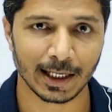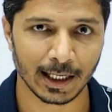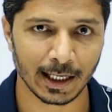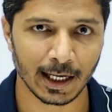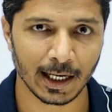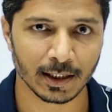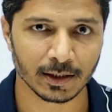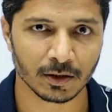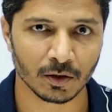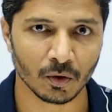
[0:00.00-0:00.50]

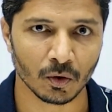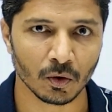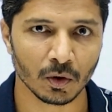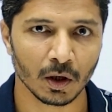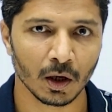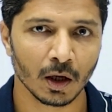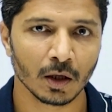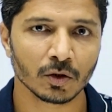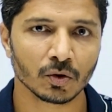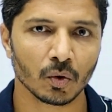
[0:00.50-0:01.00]
AI score.
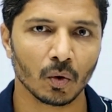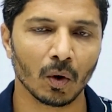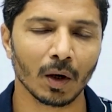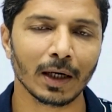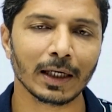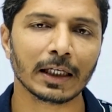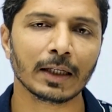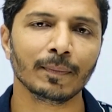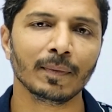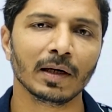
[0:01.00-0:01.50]
So
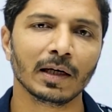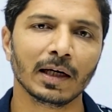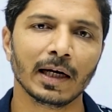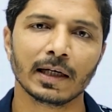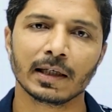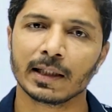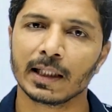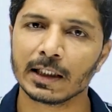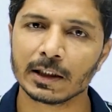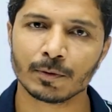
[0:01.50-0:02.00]
ultimately
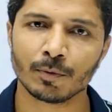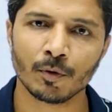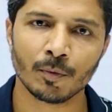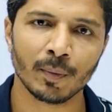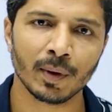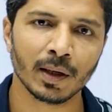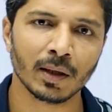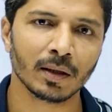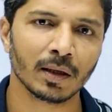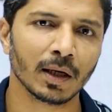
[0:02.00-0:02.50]
at this
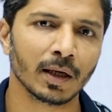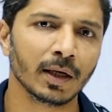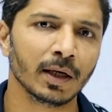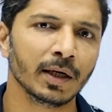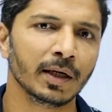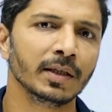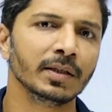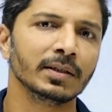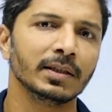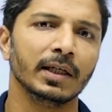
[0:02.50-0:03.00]
moment,
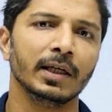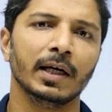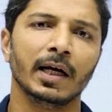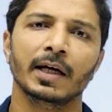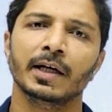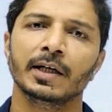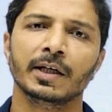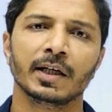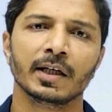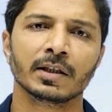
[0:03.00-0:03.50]
Turnitin's AI
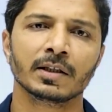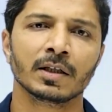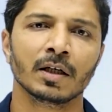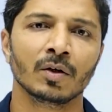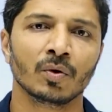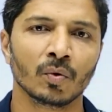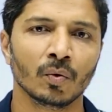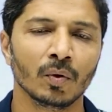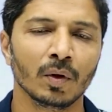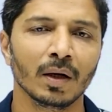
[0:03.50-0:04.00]

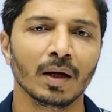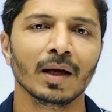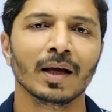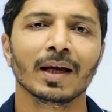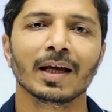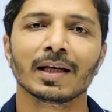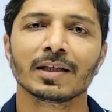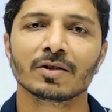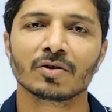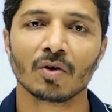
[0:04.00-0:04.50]
detection tool
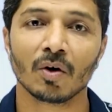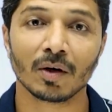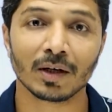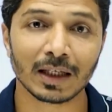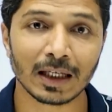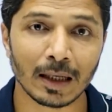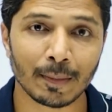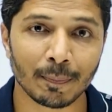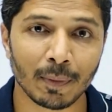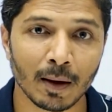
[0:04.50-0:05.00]
is
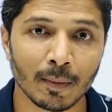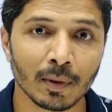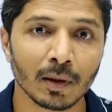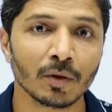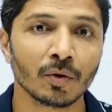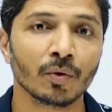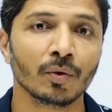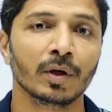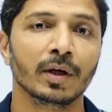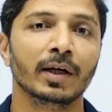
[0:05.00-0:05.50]
not capable
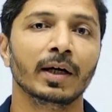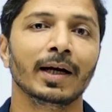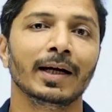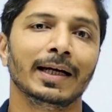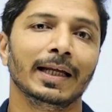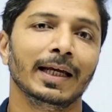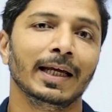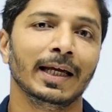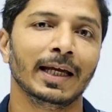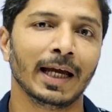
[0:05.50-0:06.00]
to
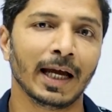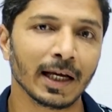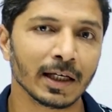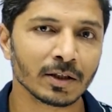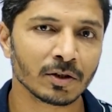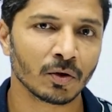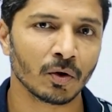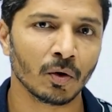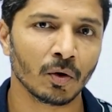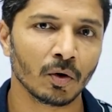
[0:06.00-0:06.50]
detect AI
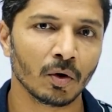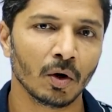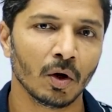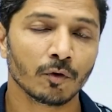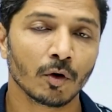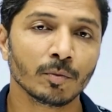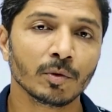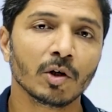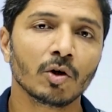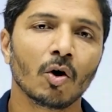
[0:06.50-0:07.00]
score
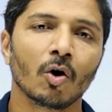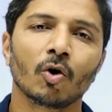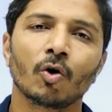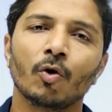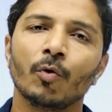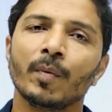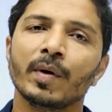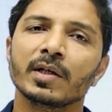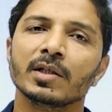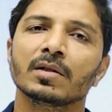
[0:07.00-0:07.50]
from the
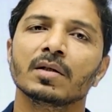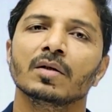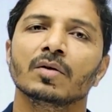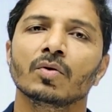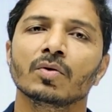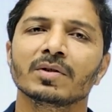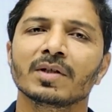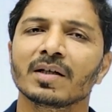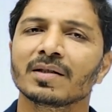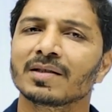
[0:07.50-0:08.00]
documents
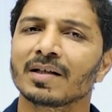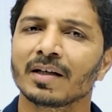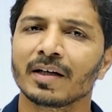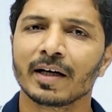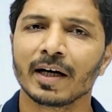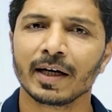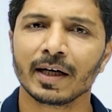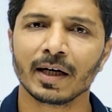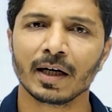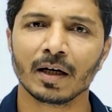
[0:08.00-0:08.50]
those are
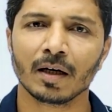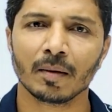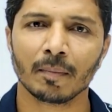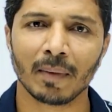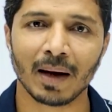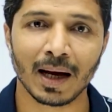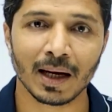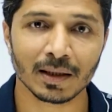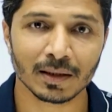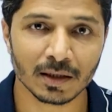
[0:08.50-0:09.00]
generated
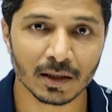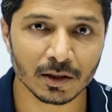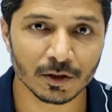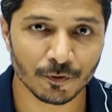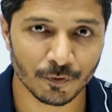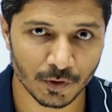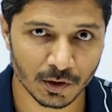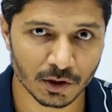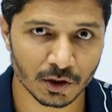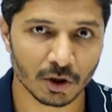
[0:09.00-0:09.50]
by this
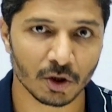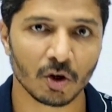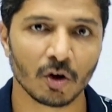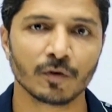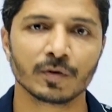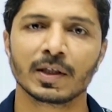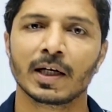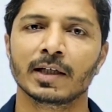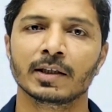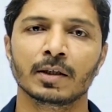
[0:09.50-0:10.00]
feature
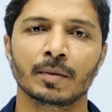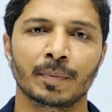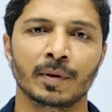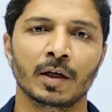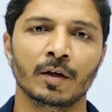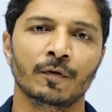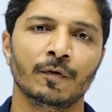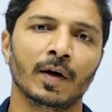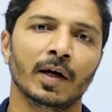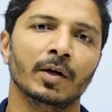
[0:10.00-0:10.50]
of
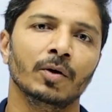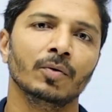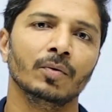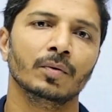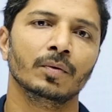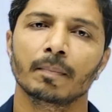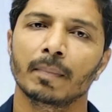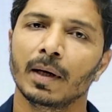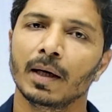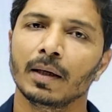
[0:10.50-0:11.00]
ChatGPT 5.
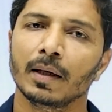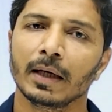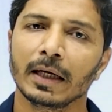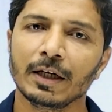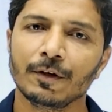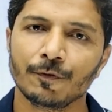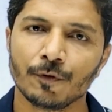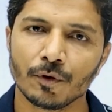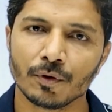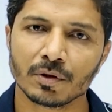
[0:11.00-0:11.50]
But
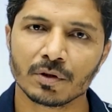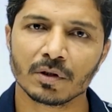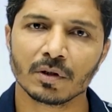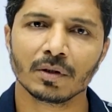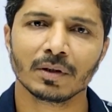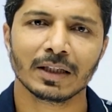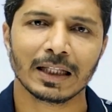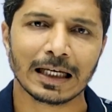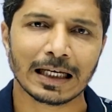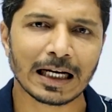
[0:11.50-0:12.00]
in
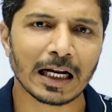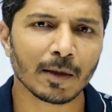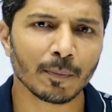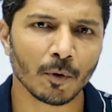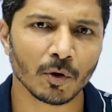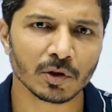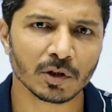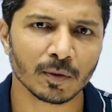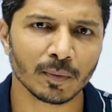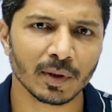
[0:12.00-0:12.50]
future, there are
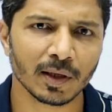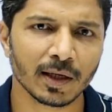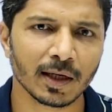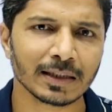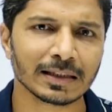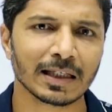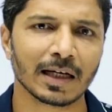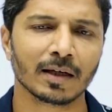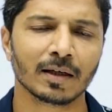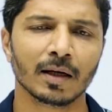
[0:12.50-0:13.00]

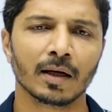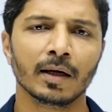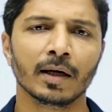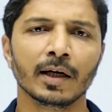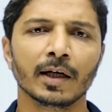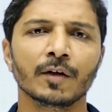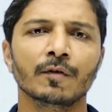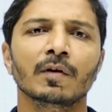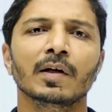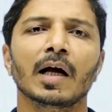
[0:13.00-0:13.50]
possibilities that
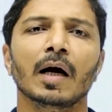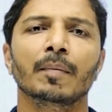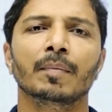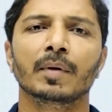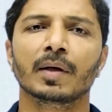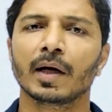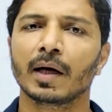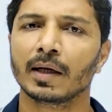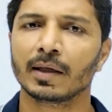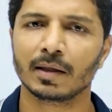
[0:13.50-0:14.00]
Turnitin will
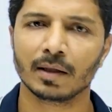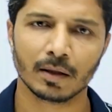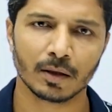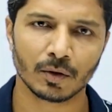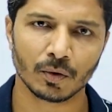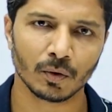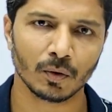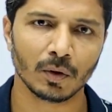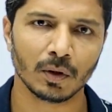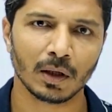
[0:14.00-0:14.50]
upgrade their
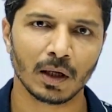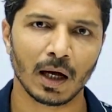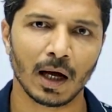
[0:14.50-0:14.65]
tool,